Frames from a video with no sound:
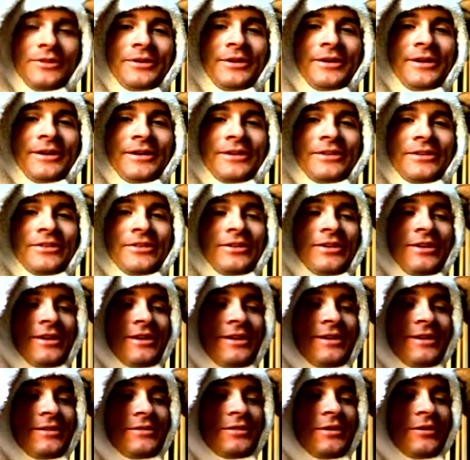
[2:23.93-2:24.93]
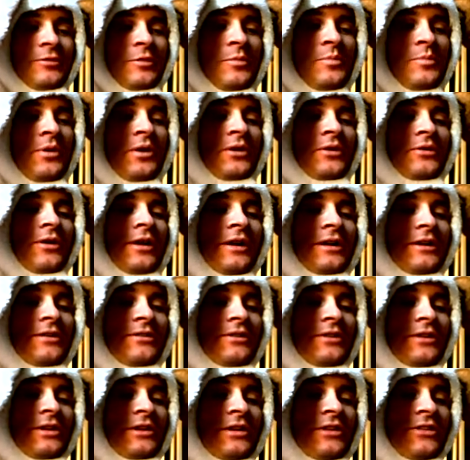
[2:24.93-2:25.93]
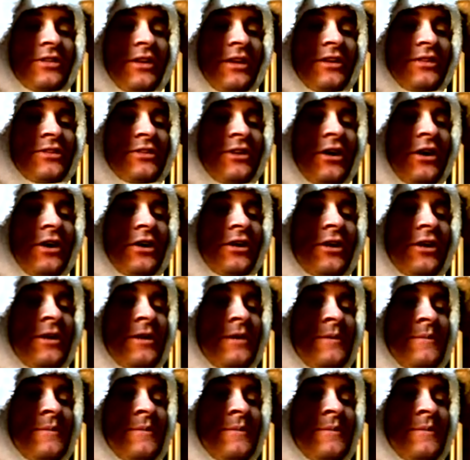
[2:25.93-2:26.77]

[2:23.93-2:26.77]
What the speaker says: lyrics, different punk rock lyrics that suck,